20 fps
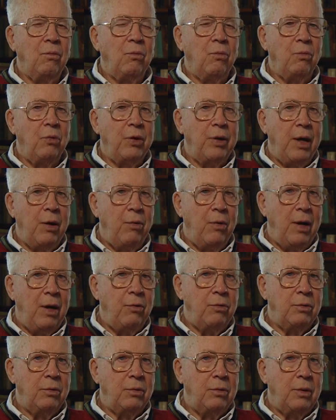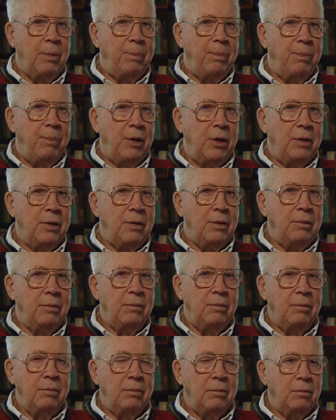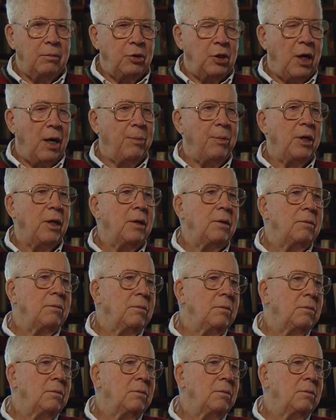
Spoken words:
when they were out upon Ptarmigan,